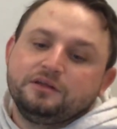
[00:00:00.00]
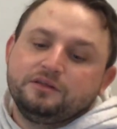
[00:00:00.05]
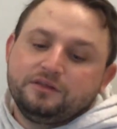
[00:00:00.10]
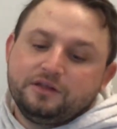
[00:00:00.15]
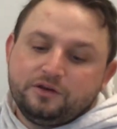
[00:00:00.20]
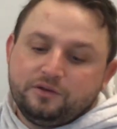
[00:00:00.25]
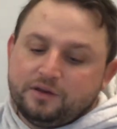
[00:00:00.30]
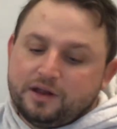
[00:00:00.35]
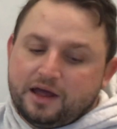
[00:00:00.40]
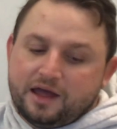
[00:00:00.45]

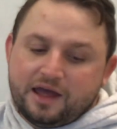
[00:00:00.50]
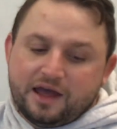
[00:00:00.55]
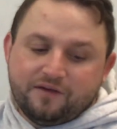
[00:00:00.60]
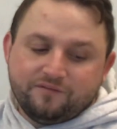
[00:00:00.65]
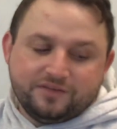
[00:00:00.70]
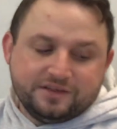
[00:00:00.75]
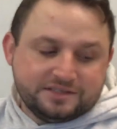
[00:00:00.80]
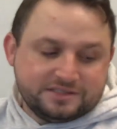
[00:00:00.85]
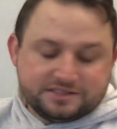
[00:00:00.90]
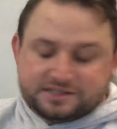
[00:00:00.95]
they do not
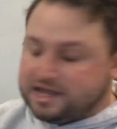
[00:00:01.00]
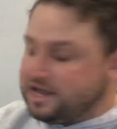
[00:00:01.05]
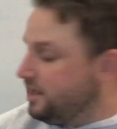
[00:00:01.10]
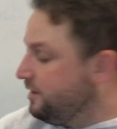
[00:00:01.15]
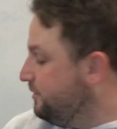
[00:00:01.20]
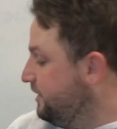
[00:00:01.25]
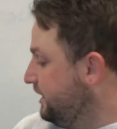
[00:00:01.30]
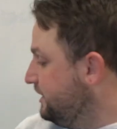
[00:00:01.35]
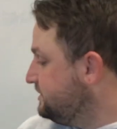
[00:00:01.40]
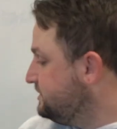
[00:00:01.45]
have the
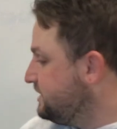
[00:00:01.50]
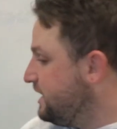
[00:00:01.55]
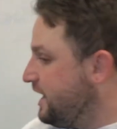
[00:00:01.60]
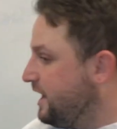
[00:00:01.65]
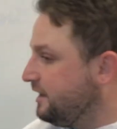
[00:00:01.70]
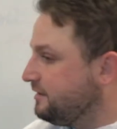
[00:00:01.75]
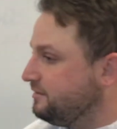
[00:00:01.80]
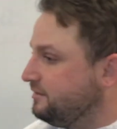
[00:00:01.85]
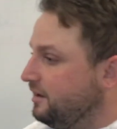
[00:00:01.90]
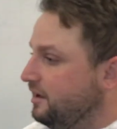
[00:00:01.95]
same
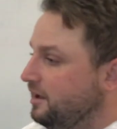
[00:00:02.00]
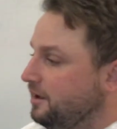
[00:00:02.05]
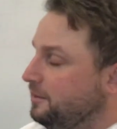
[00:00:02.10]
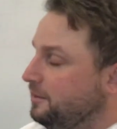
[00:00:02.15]
exact, they